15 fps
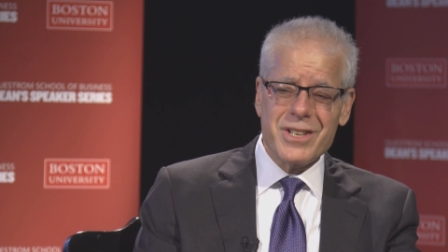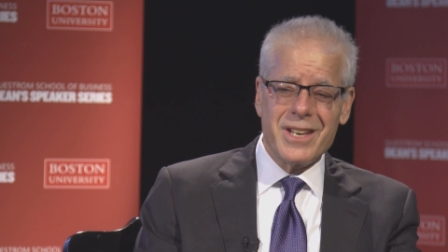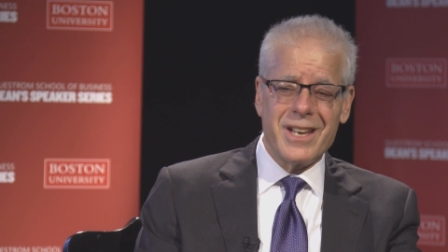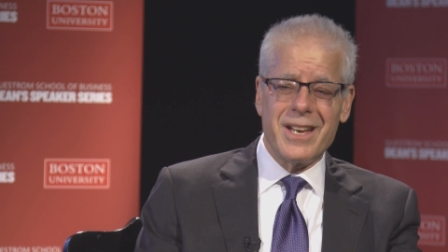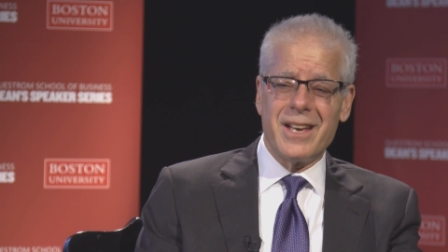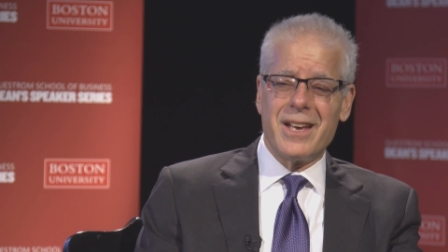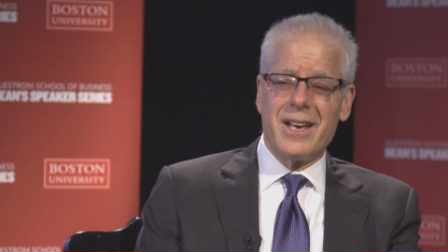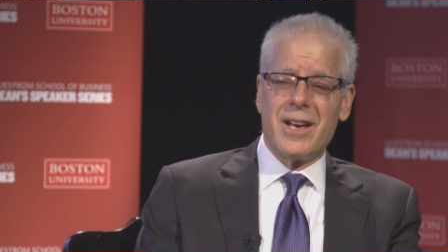
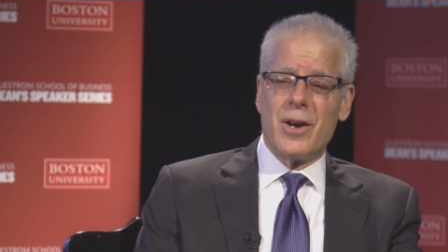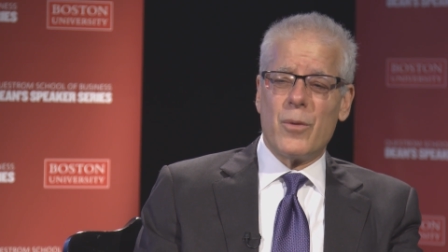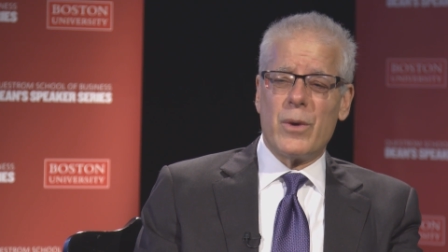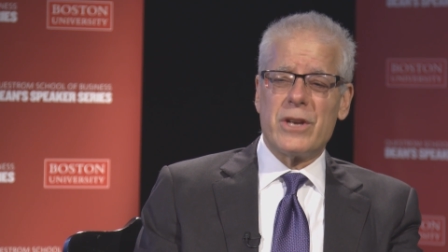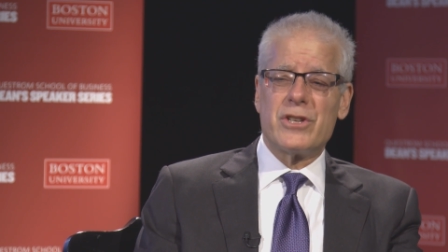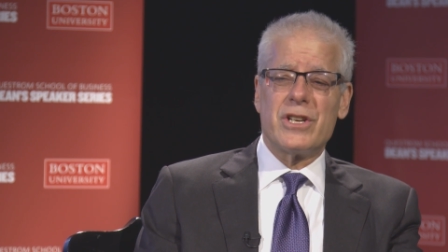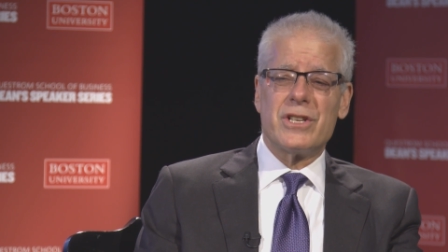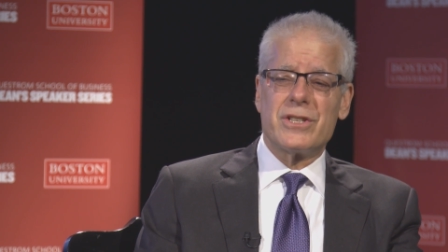Is that right?
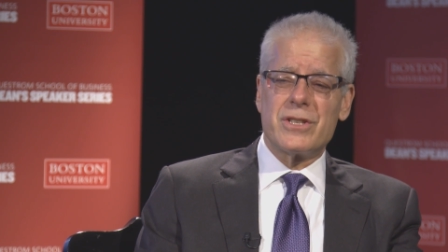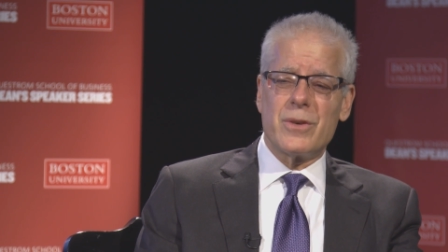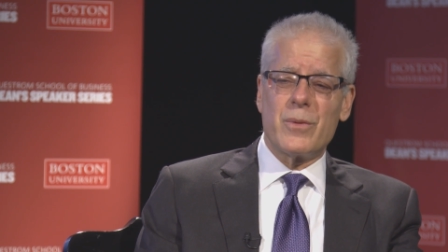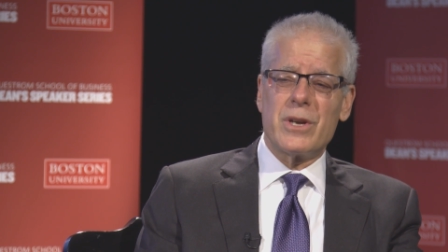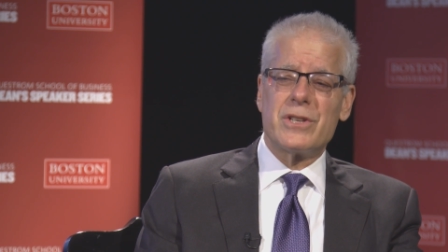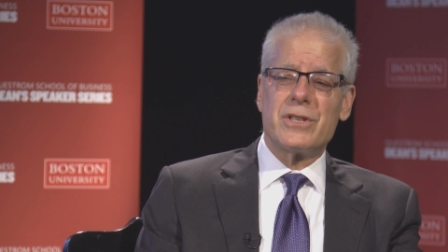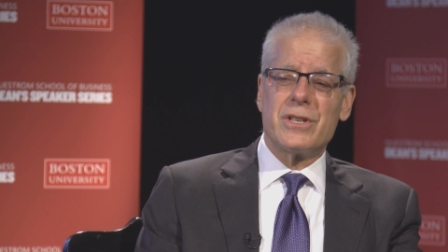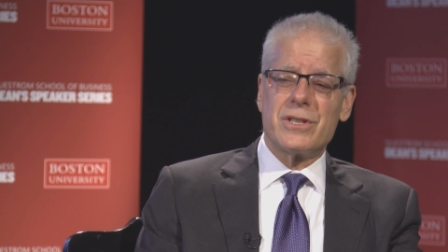Which is,
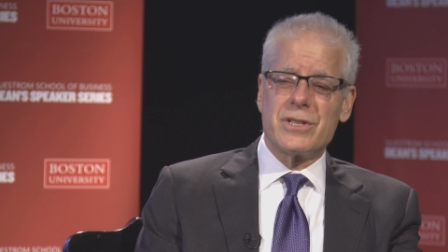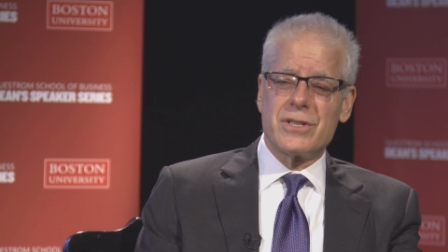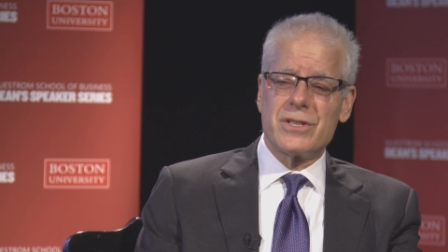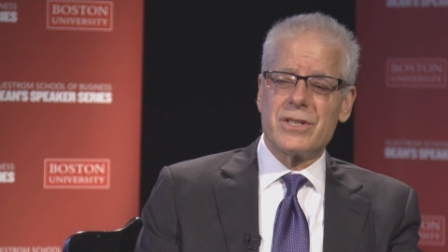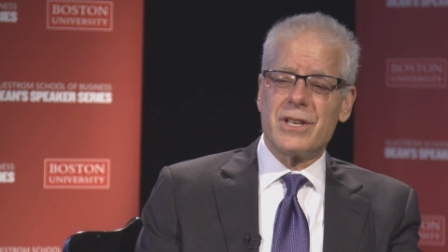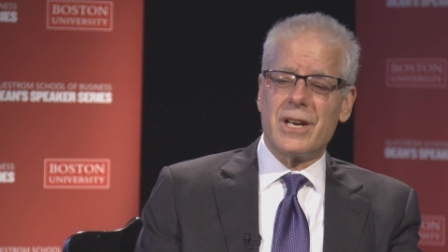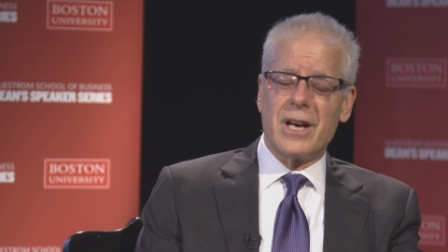which is